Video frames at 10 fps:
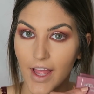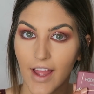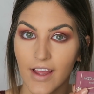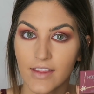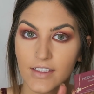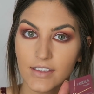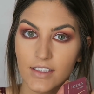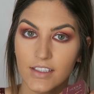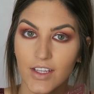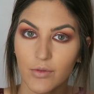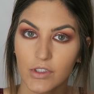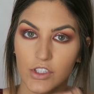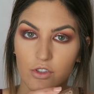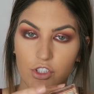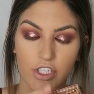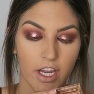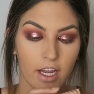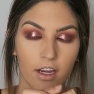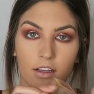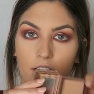and this is the original
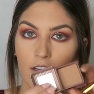shade.